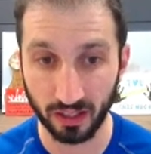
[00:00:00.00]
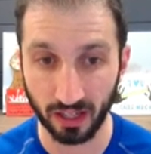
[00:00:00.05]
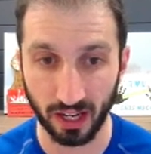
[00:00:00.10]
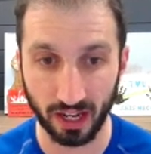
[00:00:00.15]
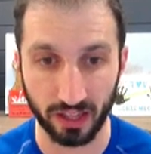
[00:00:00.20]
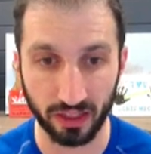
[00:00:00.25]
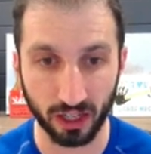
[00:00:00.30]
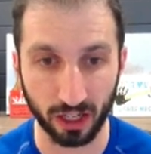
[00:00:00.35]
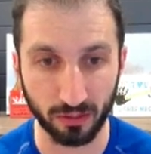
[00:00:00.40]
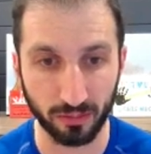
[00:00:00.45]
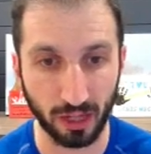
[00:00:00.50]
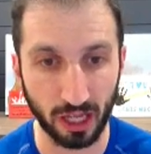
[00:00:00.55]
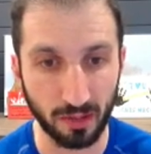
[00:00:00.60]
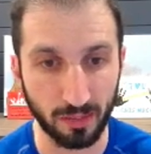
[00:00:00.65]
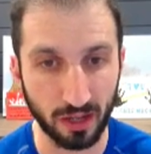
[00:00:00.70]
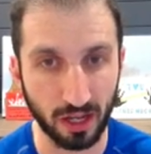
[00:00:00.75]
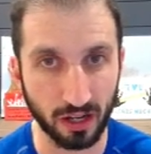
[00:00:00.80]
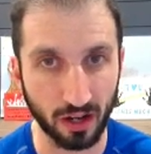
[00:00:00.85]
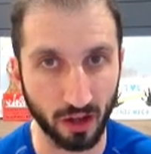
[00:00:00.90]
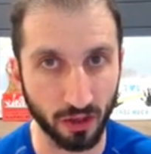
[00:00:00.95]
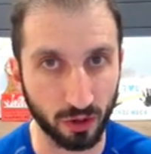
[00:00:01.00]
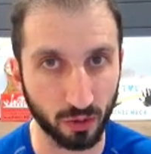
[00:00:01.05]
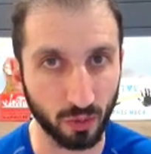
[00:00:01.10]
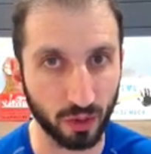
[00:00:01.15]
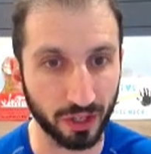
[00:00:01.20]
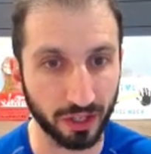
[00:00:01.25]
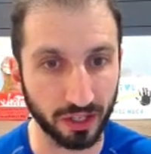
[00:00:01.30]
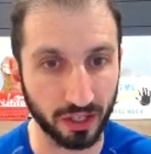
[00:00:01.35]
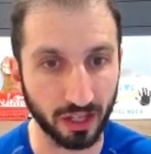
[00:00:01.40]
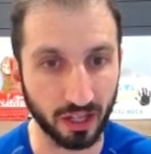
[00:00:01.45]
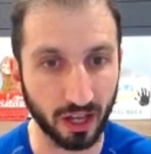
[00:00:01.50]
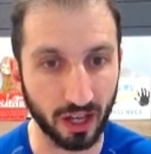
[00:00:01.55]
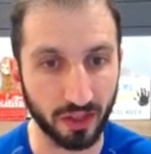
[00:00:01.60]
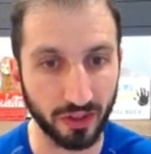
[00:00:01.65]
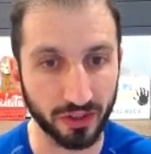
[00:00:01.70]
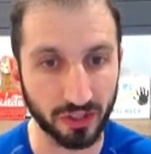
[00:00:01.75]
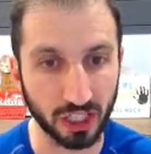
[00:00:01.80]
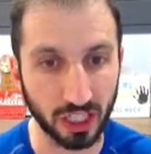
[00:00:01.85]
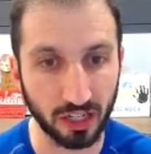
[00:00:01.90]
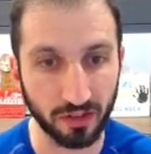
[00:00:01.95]
and there may be another one
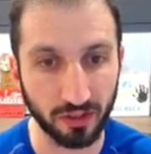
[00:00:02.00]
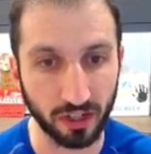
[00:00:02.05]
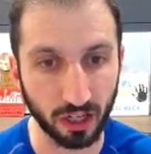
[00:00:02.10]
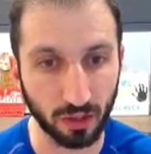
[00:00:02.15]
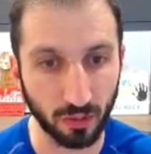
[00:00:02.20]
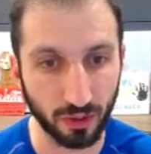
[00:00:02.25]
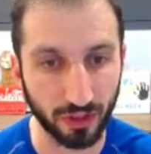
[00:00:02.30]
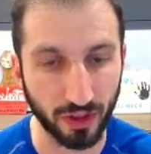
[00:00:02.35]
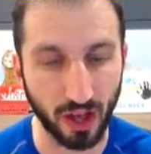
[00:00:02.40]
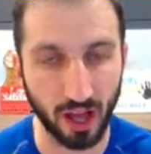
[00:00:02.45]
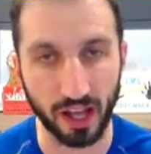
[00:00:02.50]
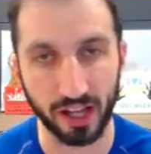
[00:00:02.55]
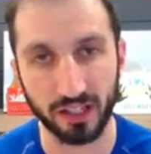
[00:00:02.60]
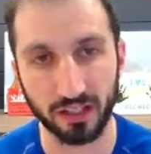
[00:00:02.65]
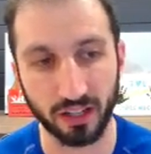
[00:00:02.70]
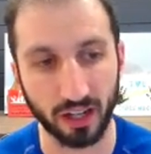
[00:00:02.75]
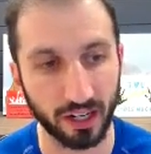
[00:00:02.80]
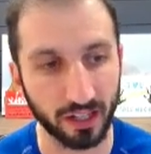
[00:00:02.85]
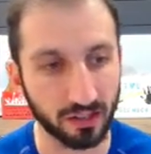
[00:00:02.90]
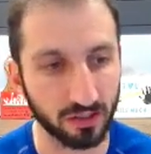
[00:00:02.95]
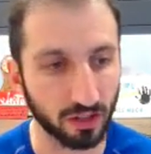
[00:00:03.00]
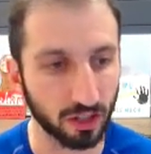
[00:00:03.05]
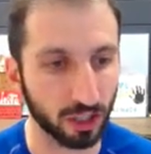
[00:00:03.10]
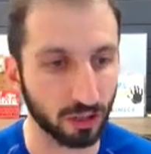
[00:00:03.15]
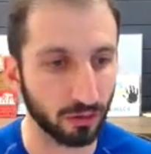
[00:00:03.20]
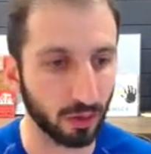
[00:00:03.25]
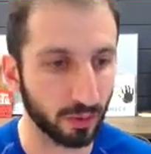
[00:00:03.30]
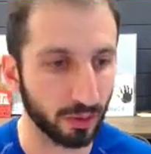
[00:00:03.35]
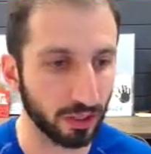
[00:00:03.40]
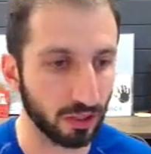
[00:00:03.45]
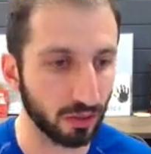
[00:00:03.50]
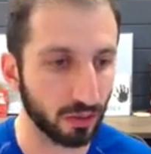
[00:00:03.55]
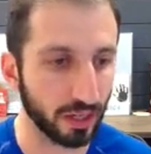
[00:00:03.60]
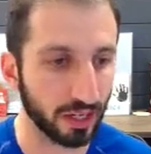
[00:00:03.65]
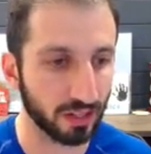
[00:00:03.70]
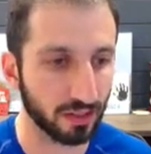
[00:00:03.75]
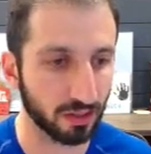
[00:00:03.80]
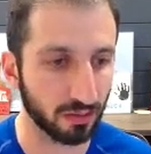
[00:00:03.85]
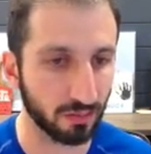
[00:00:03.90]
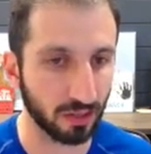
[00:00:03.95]
this evening with the high tide cycle where we do
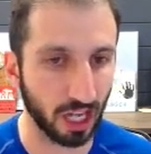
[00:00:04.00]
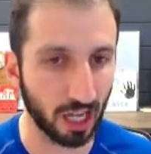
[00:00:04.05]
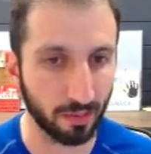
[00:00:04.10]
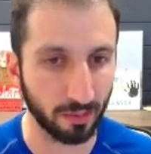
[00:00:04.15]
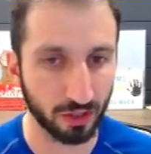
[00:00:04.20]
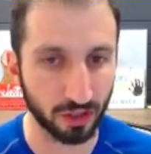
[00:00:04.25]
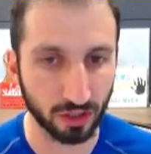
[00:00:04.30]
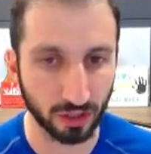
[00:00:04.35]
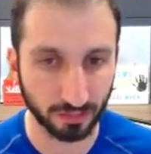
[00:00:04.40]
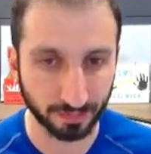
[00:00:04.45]
get some damage